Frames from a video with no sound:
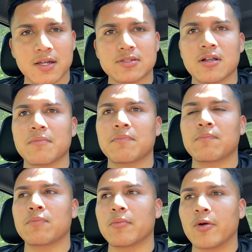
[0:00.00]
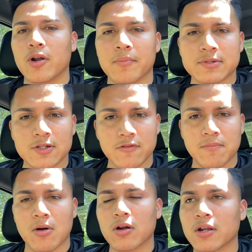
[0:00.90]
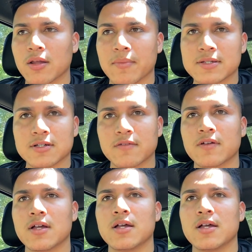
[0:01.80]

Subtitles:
I started promoting myself, marketing myself.